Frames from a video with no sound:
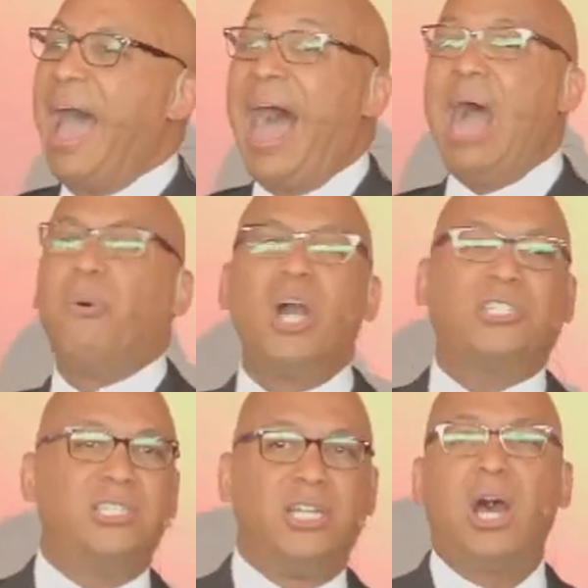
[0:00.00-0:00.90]
I want you
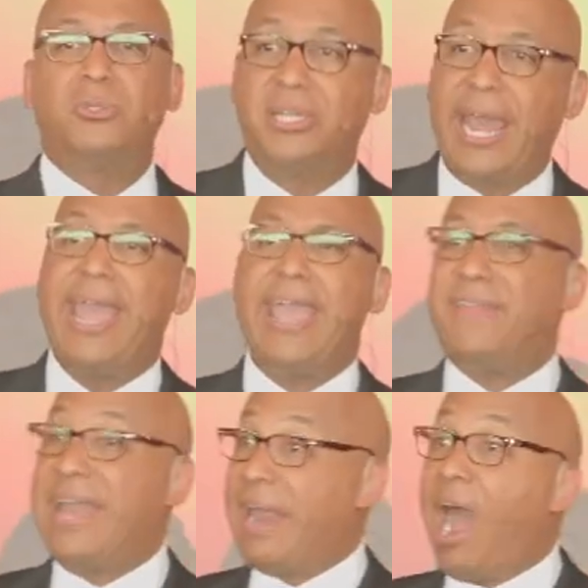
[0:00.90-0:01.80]
to know today
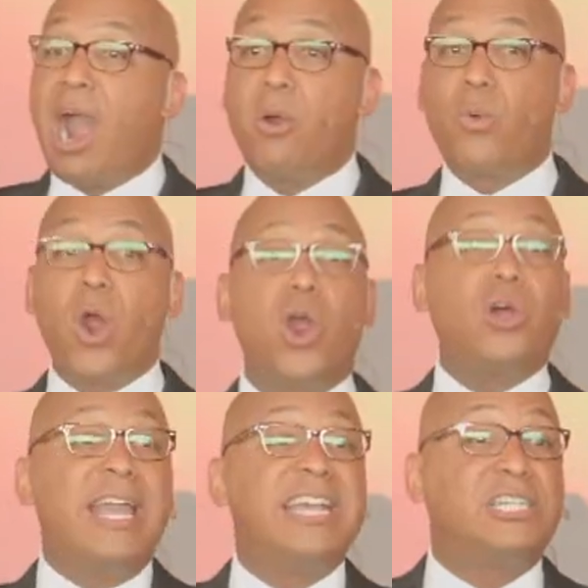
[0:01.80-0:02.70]
that our world
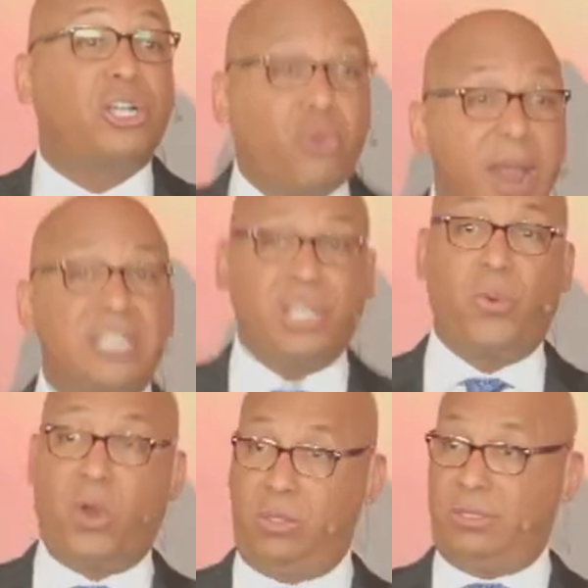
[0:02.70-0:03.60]
is a crazy world.